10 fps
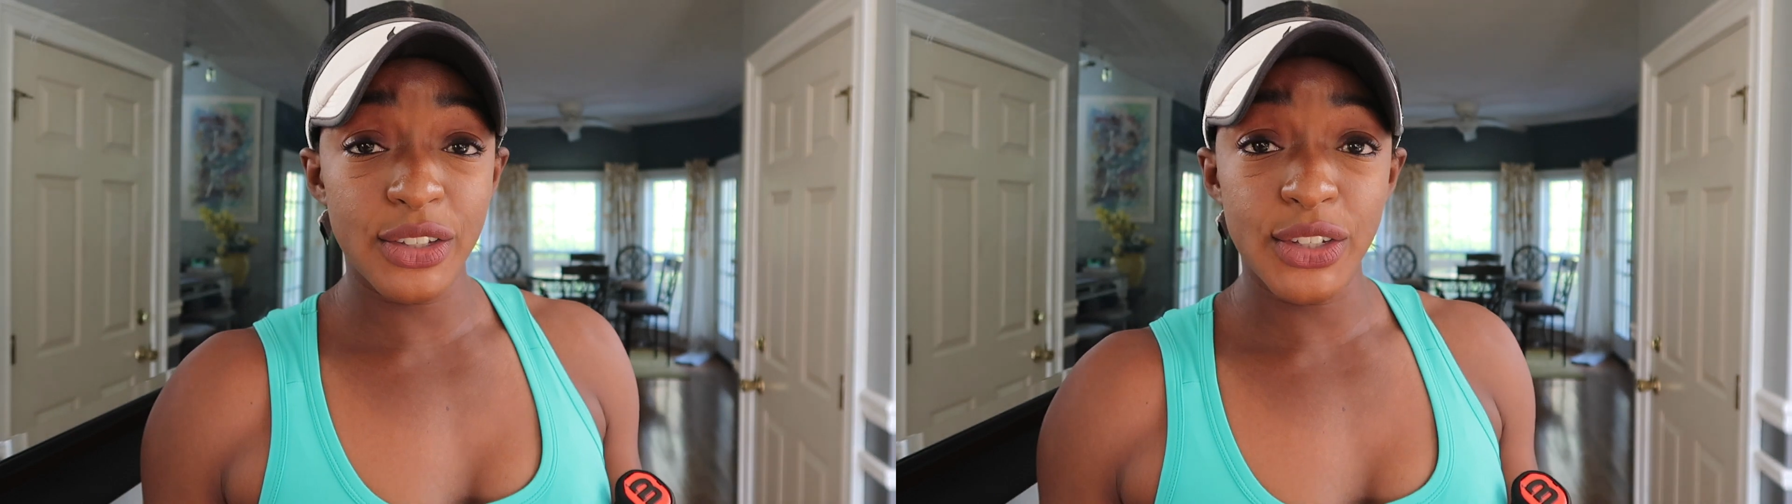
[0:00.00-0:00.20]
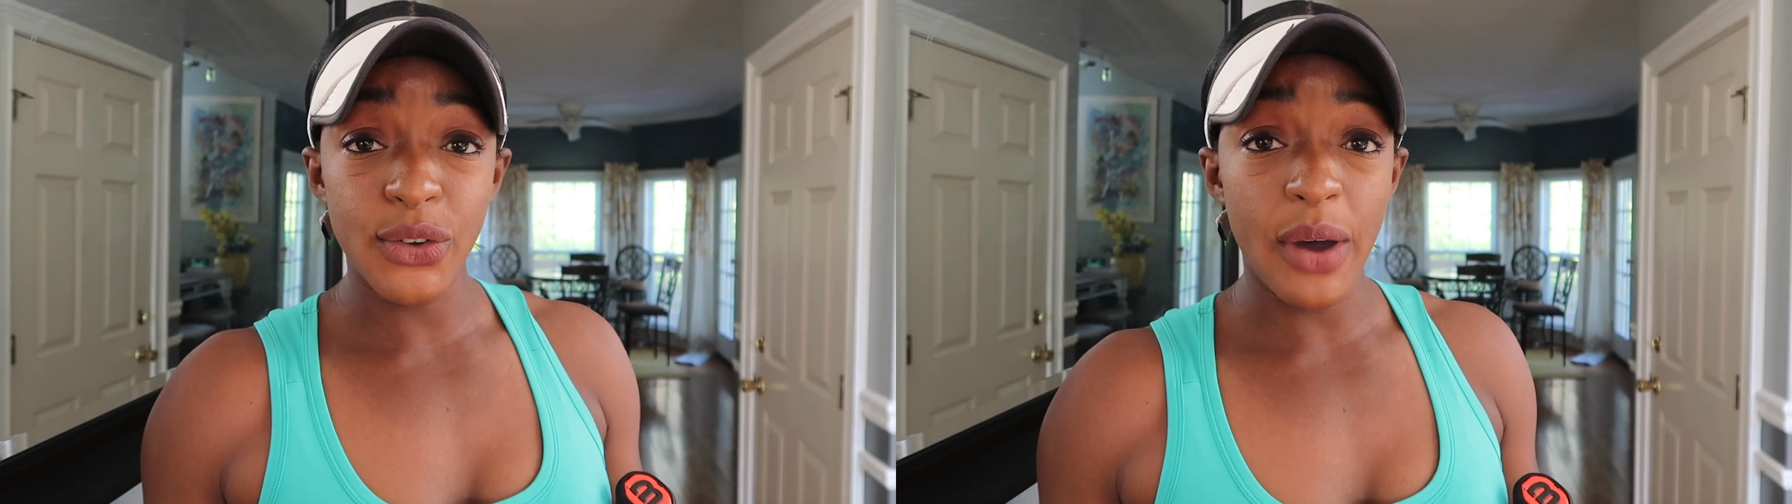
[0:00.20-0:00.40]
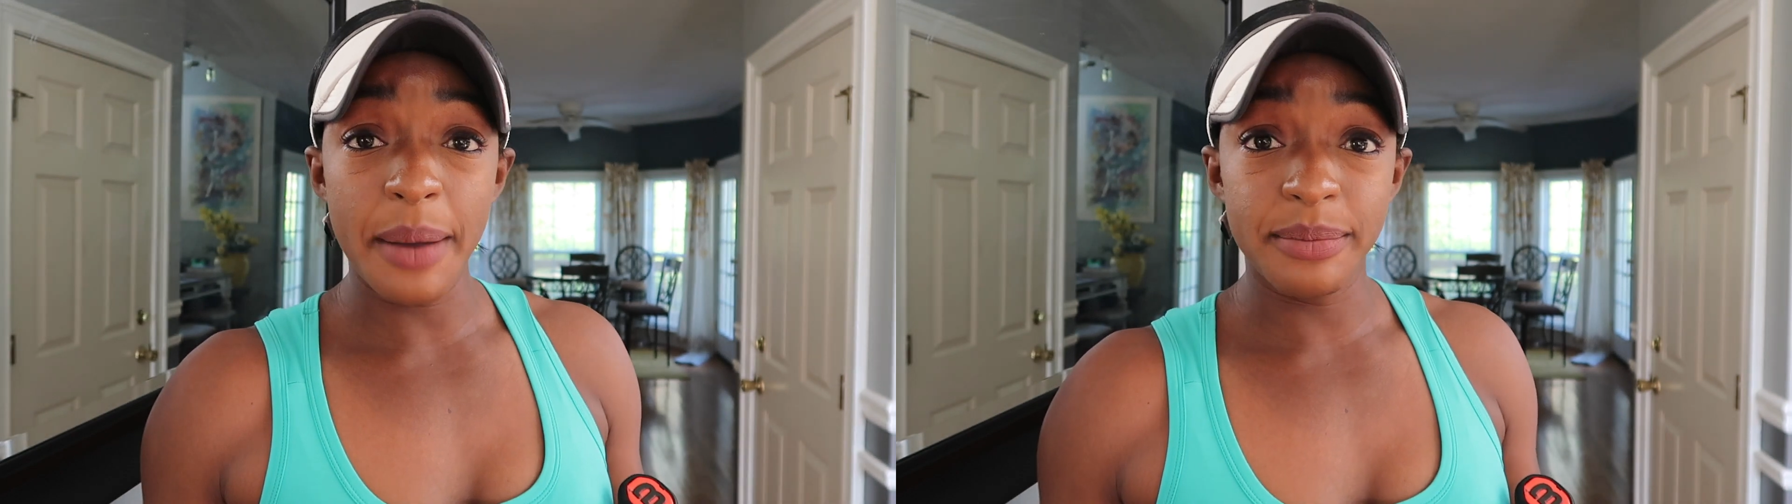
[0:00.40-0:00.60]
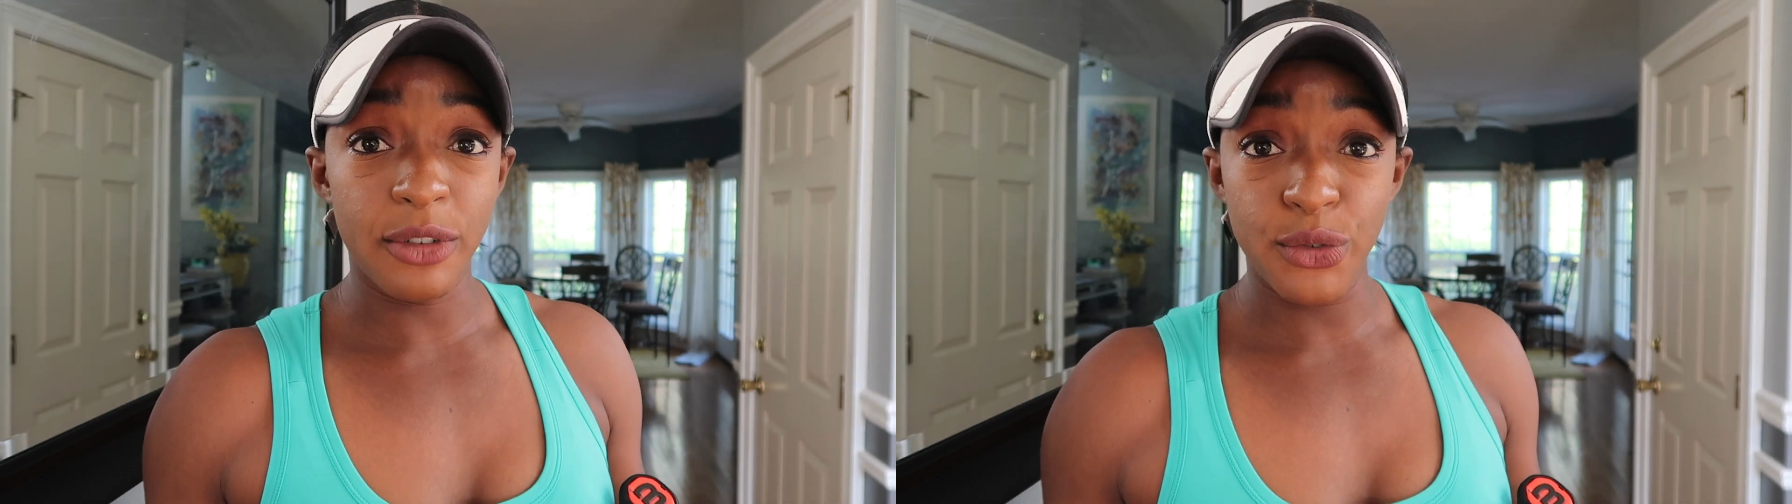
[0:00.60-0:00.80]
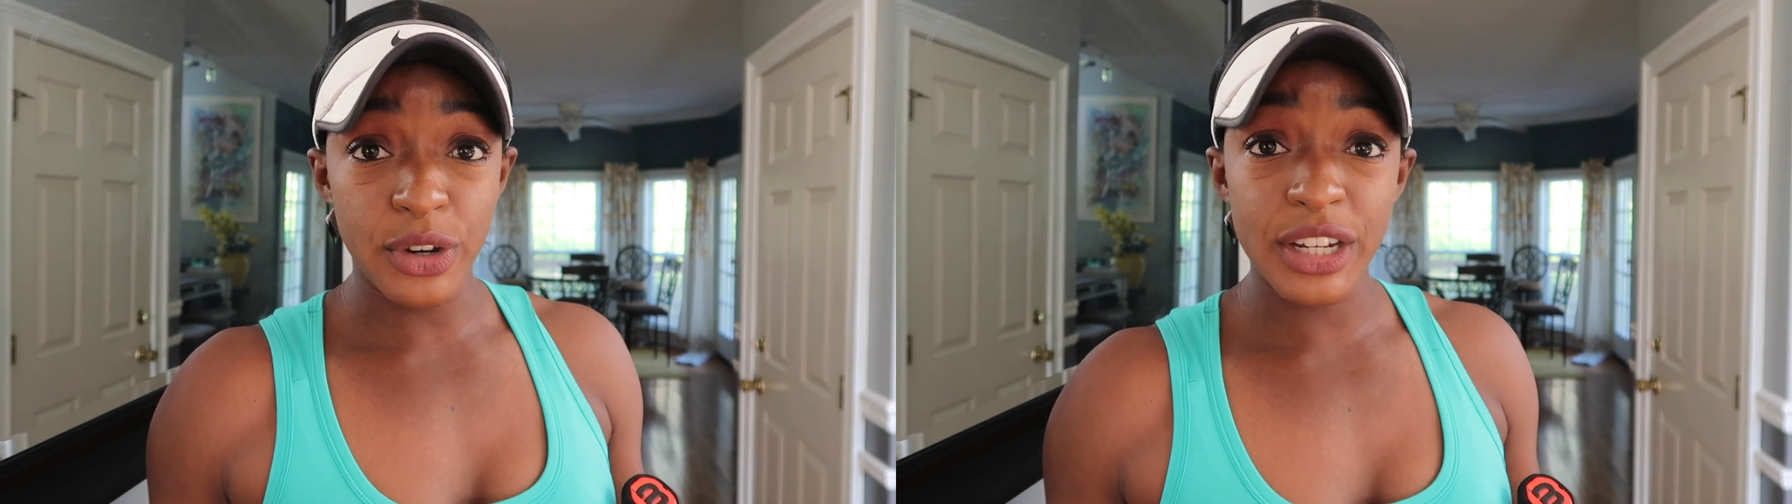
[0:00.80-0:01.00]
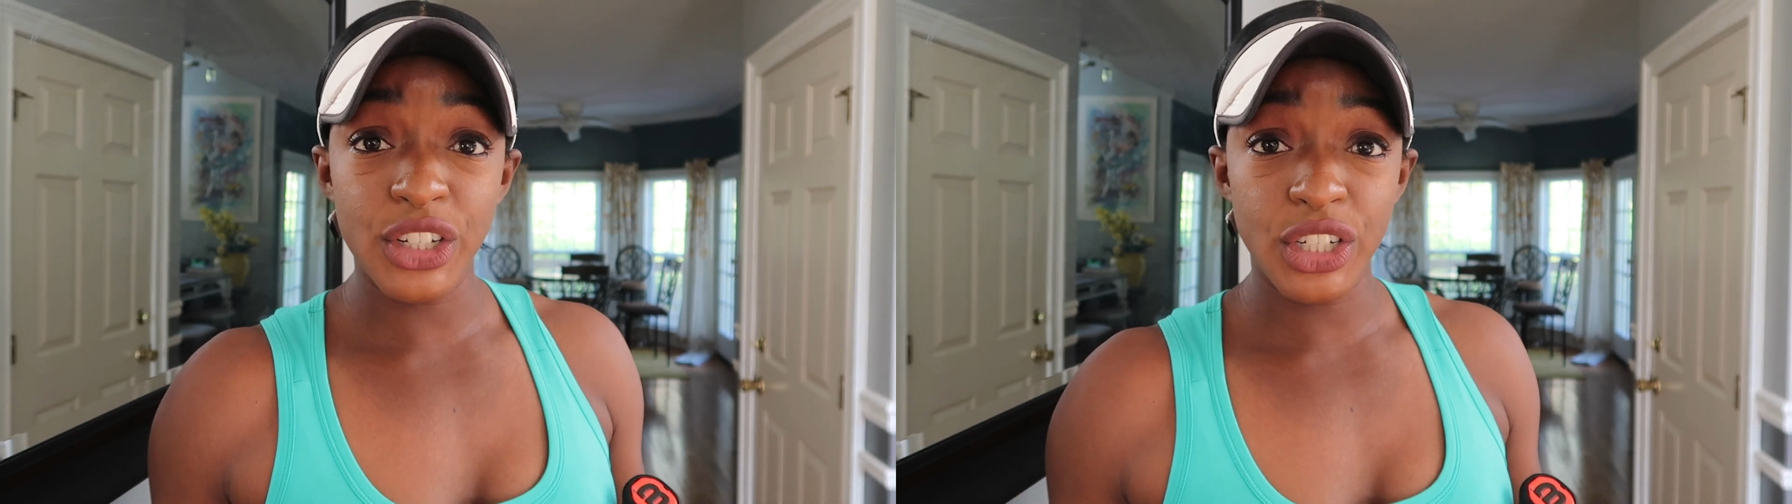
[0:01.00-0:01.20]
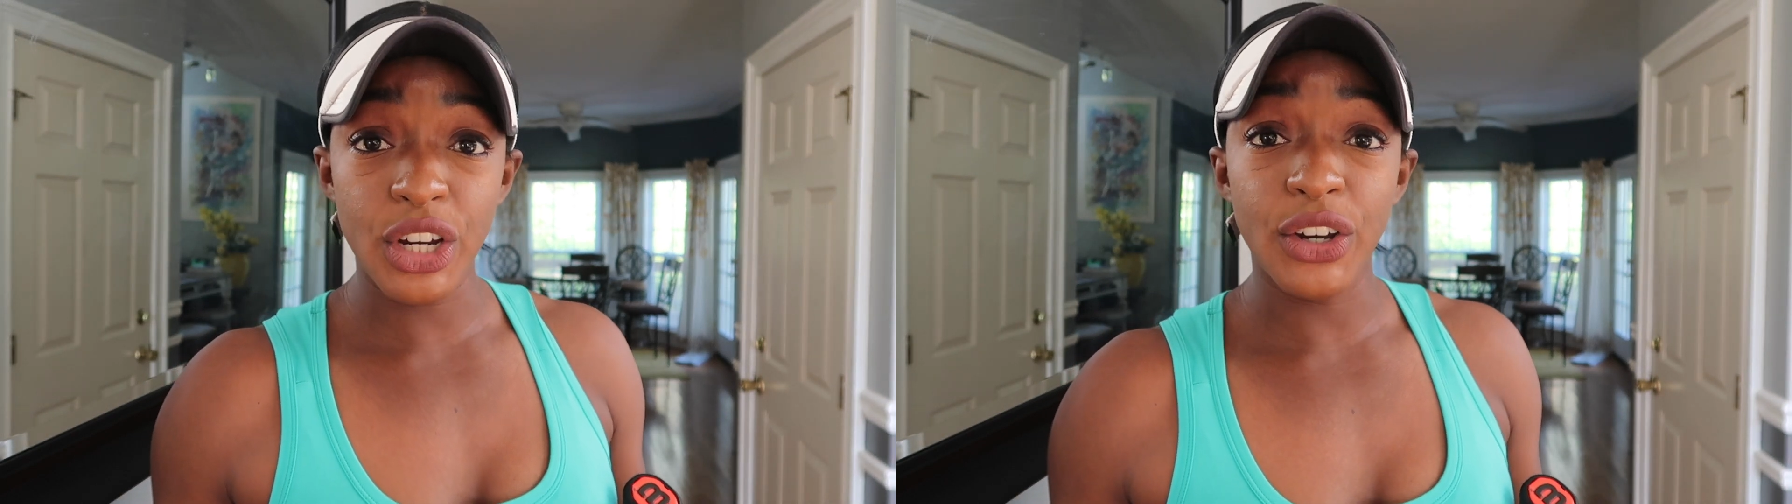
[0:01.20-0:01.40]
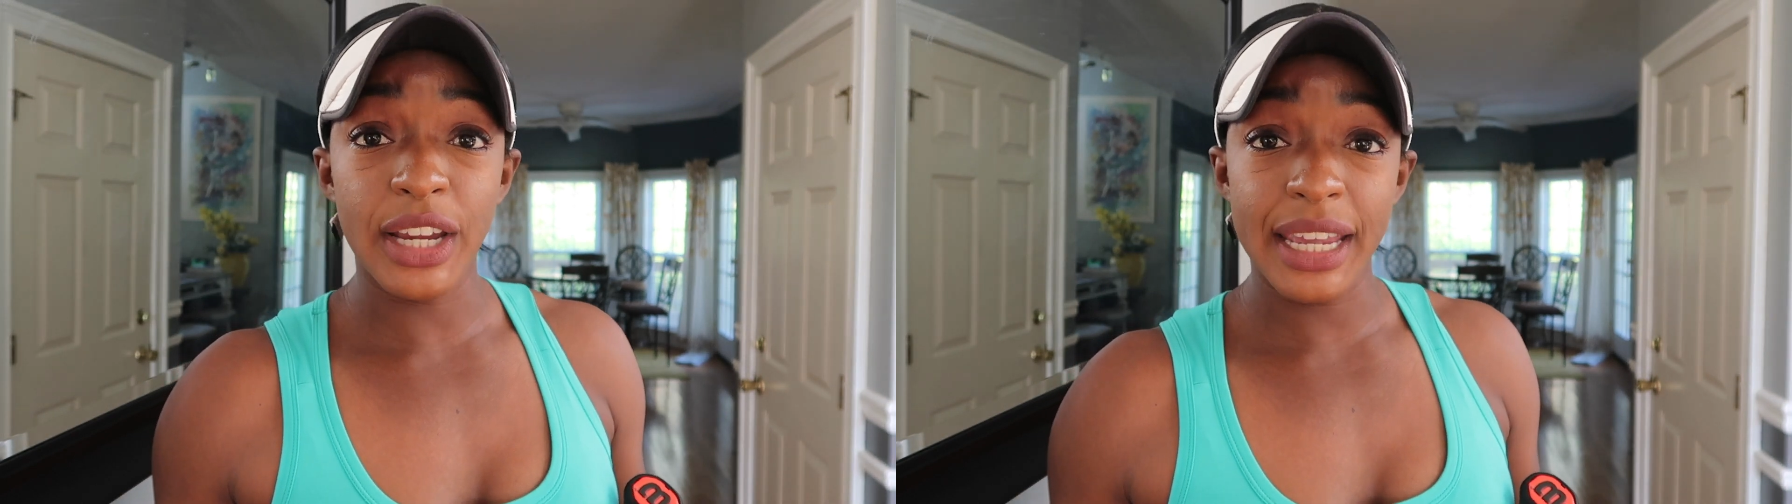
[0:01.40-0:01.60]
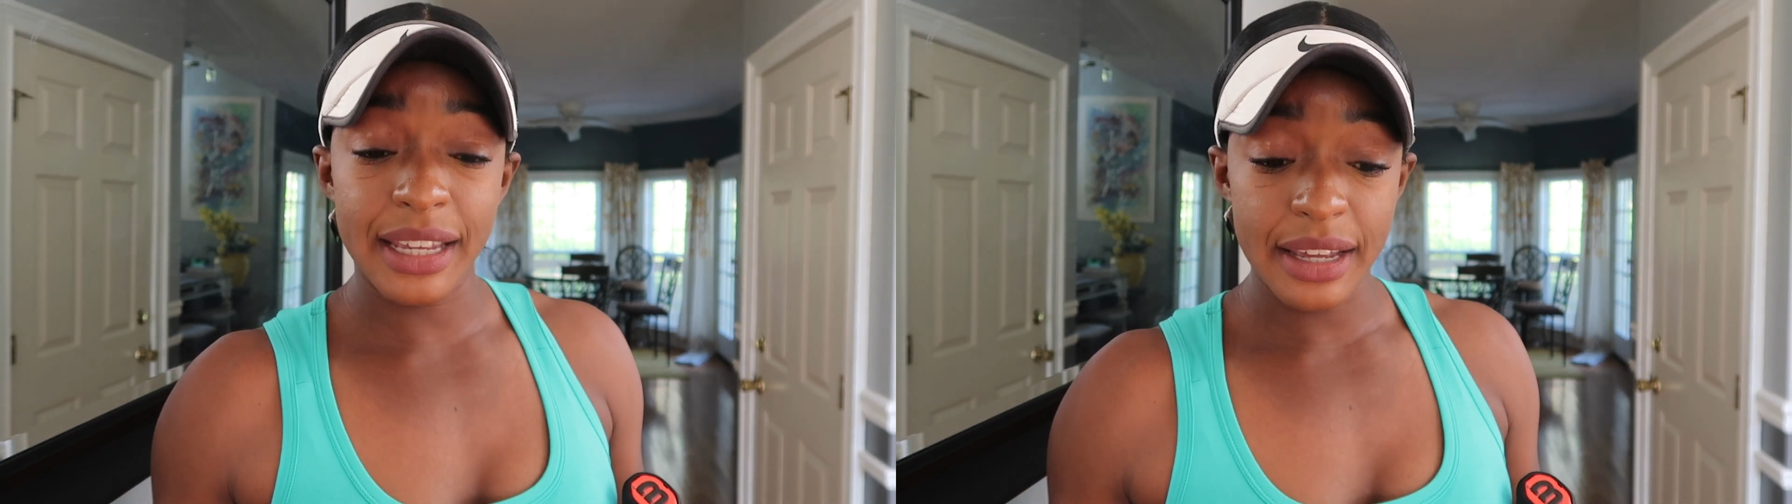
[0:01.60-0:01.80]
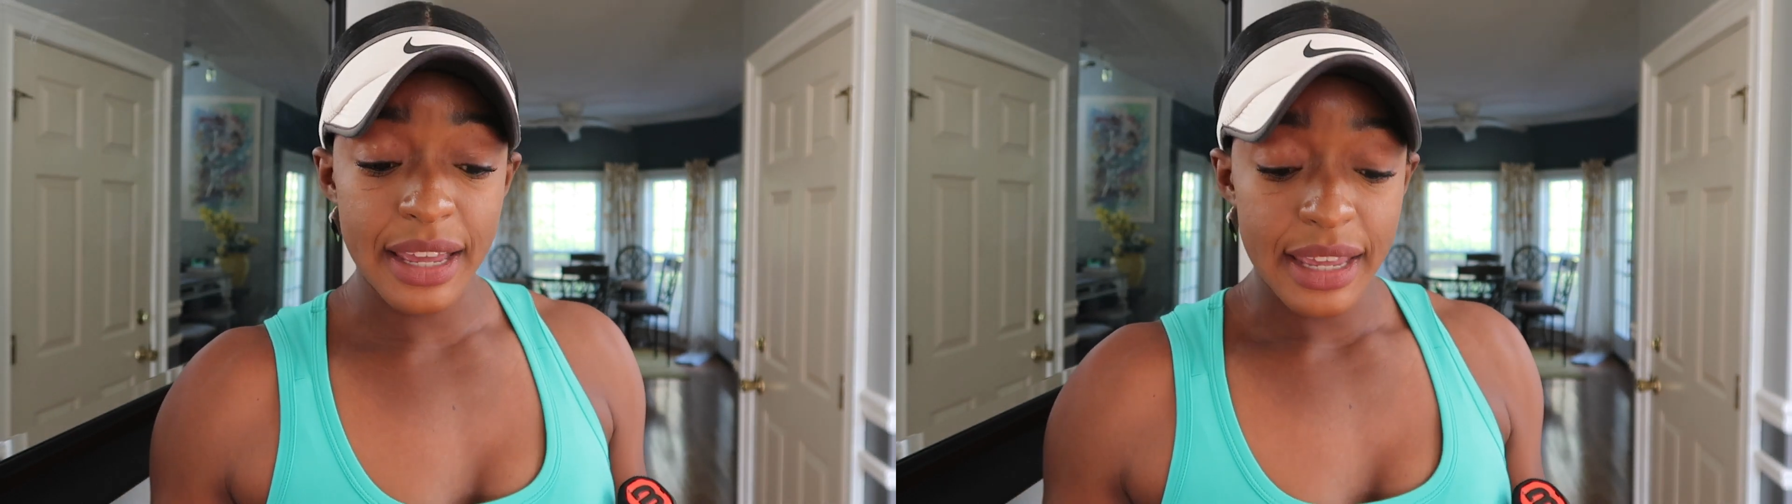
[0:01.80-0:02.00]
so I'm
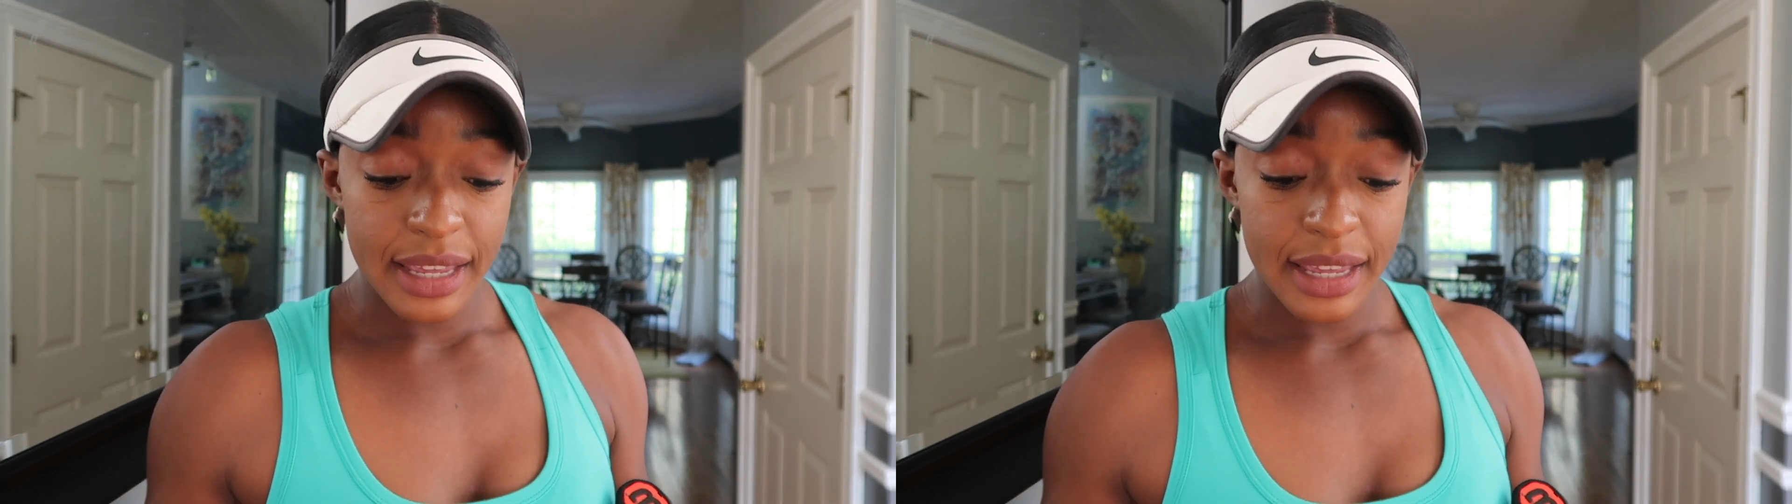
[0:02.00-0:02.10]
reassuring